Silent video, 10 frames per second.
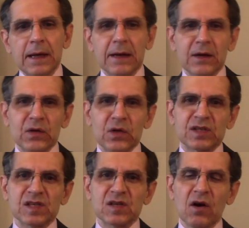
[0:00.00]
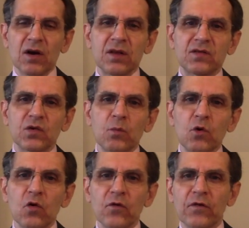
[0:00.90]
Uh, it started to
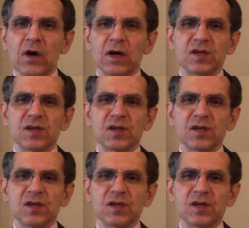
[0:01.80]
move uh,